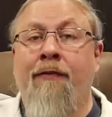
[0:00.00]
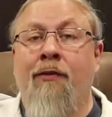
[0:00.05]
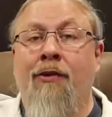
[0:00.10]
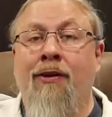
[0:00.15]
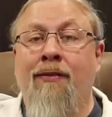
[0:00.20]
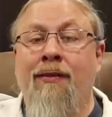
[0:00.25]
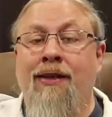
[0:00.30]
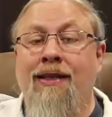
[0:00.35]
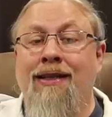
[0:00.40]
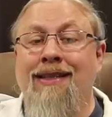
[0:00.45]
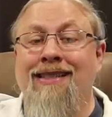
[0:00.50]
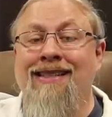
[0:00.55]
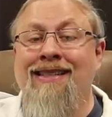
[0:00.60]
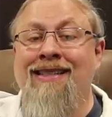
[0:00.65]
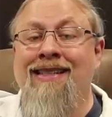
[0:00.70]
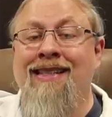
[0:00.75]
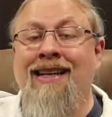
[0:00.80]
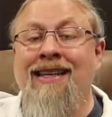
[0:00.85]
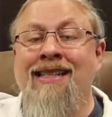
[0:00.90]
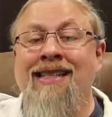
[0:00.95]
formula
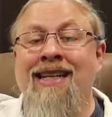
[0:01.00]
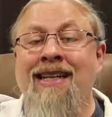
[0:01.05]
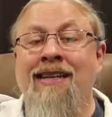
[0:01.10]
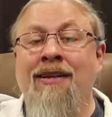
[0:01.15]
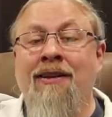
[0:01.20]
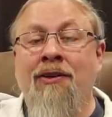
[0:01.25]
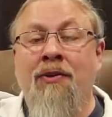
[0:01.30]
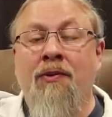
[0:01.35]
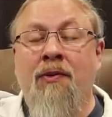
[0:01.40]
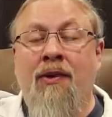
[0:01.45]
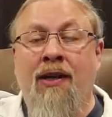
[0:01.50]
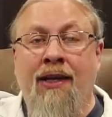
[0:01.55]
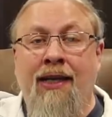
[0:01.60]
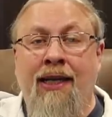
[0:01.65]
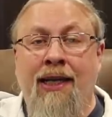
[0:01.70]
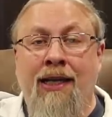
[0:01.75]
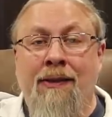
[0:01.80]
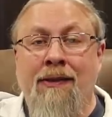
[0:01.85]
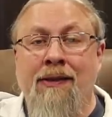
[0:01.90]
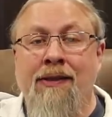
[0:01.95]
sixteen hundred watt
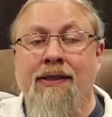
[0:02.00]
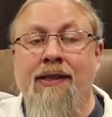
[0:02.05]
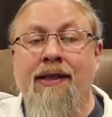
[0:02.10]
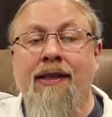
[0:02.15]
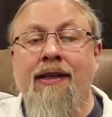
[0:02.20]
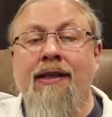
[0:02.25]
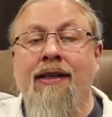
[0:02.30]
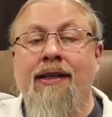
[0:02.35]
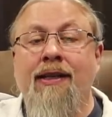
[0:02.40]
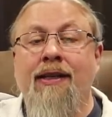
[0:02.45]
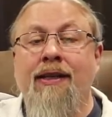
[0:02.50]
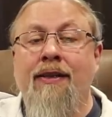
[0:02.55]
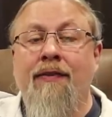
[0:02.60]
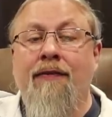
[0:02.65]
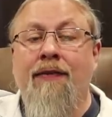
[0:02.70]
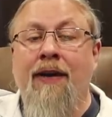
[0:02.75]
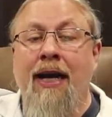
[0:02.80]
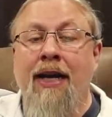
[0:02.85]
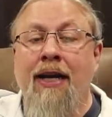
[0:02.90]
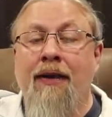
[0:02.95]
hours
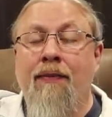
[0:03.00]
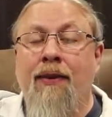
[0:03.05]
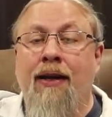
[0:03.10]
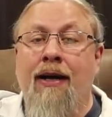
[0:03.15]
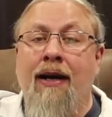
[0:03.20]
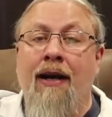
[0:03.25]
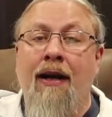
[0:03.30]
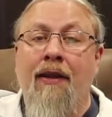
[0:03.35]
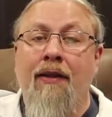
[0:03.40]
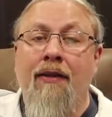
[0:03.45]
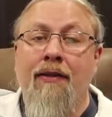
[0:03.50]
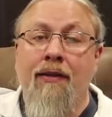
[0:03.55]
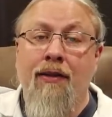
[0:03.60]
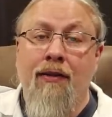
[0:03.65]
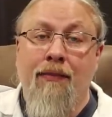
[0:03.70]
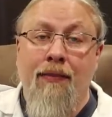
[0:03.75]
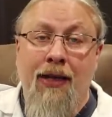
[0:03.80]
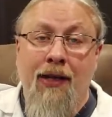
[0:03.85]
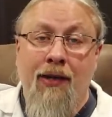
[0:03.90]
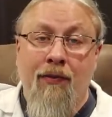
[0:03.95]
divided by
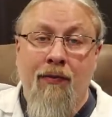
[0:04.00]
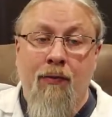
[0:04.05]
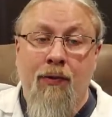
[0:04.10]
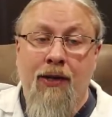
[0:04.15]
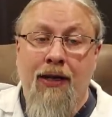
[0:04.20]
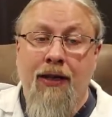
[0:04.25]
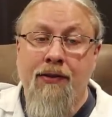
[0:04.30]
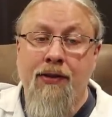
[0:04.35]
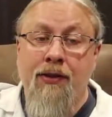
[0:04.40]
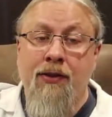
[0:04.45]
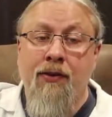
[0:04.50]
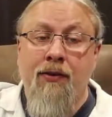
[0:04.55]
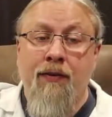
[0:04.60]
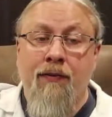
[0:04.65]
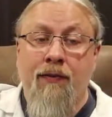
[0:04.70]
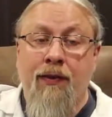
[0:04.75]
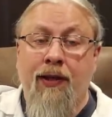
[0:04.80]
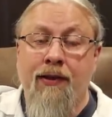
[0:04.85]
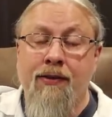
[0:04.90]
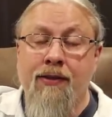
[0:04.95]
the amount of watts that your
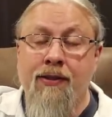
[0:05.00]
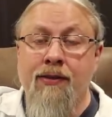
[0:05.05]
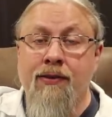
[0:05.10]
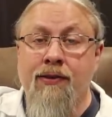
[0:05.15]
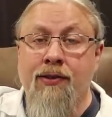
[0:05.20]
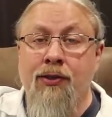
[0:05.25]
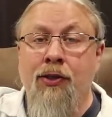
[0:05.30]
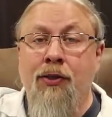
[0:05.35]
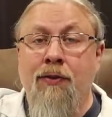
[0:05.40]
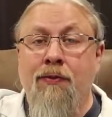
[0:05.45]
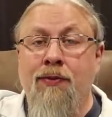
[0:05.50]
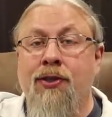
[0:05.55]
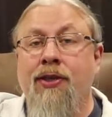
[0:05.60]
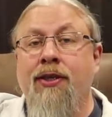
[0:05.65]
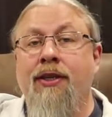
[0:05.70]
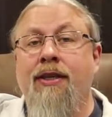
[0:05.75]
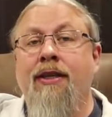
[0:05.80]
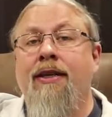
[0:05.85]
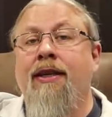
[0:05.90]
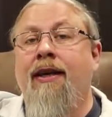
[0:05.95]
device
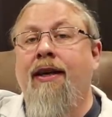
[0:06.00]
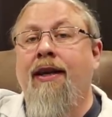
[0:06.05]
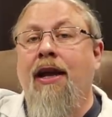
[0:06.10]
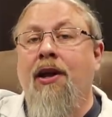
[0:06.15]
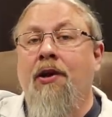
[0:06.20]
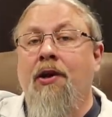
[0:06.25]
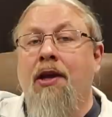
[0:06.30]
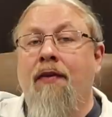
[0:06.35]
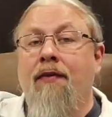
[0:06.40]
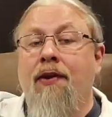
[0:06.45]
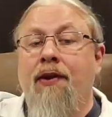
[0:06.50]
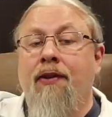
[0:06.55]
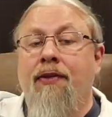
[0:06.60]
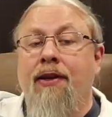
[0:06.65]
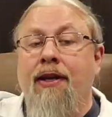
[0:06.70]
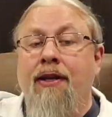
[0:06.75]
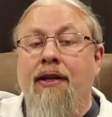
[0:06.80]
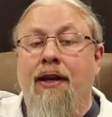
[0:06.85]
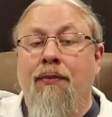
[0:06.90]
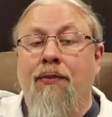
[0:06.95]
consumes, and that'll give you
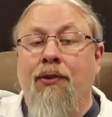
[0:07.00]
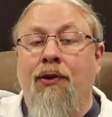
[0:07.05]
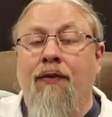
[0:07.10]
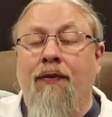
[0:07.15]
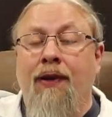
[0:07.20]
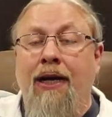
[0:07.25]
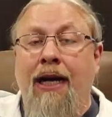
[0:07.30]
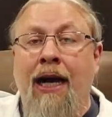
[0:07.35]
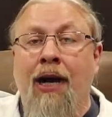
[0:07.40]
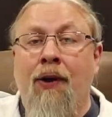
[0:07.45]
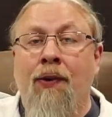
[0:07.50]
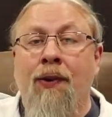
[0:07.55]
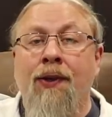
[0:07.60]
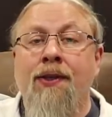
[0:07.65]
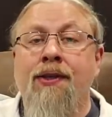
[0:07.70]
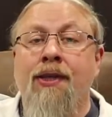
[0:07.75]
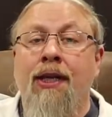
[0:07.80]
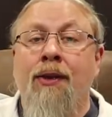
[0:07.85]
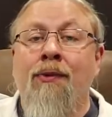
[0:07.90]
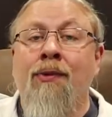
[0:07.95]
the number of
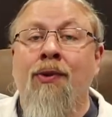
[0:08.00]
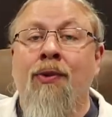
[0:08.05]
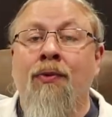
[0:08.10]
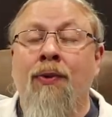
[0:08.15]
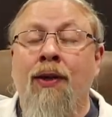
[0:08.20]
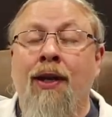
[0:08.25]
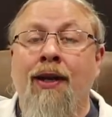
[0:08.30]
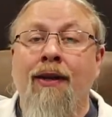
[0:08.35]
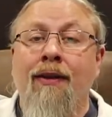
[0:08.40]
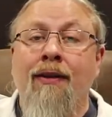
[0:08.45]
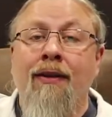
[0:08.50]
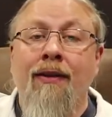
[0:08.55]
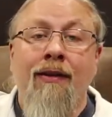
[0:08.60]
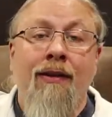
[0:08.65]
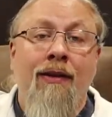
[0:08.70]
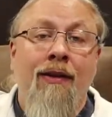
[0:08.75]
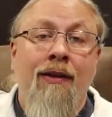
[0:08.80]
hours it will run.